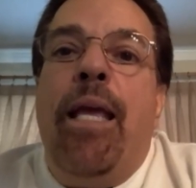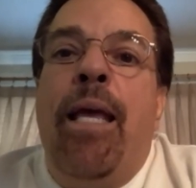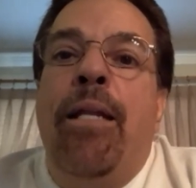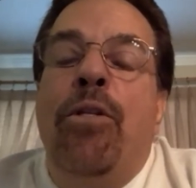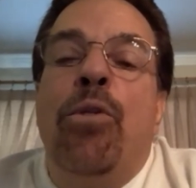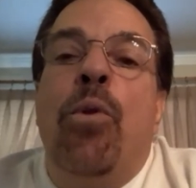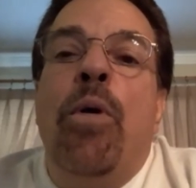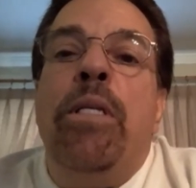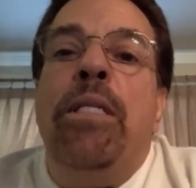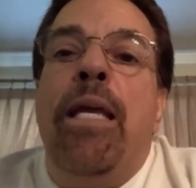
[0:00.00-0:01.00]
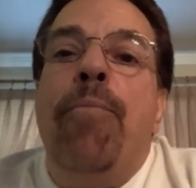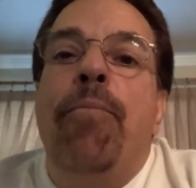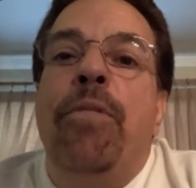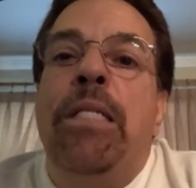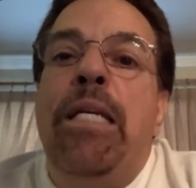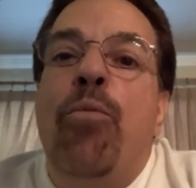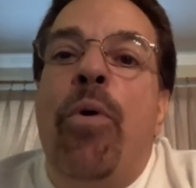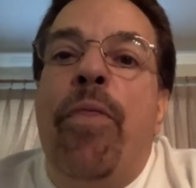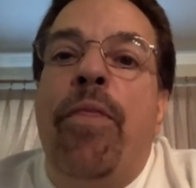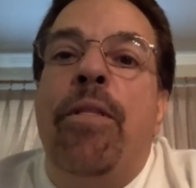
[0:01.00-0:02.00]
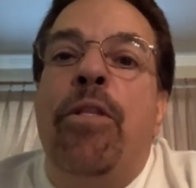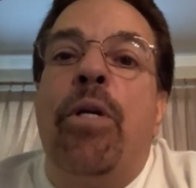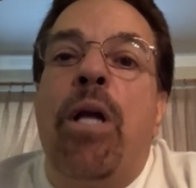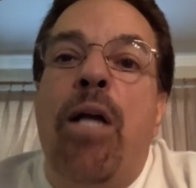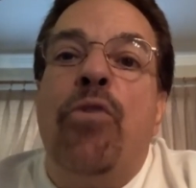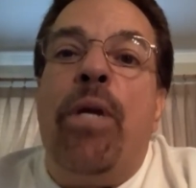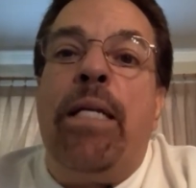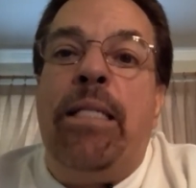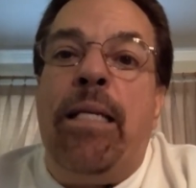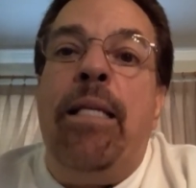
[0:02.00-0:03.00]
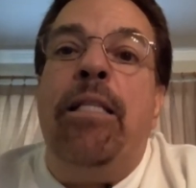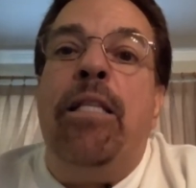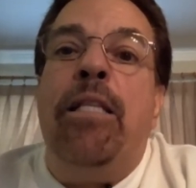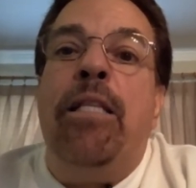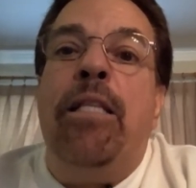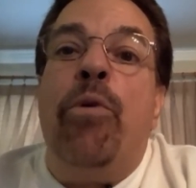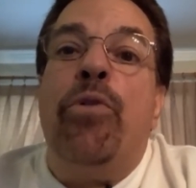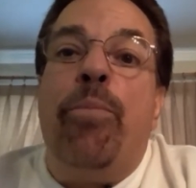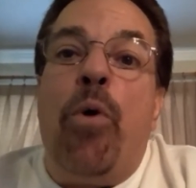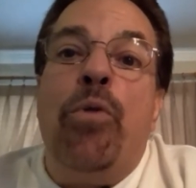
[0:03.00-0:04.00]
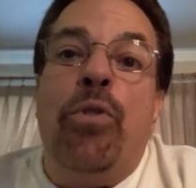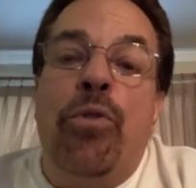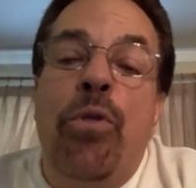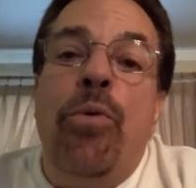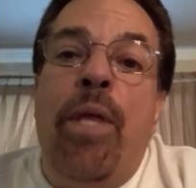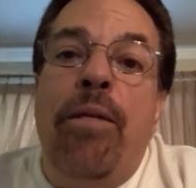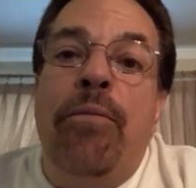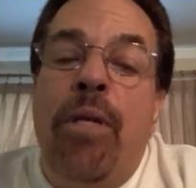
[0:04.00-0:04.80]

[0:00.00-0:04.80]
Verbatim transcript: And as long as they did what their contract said that they were supposed to do. They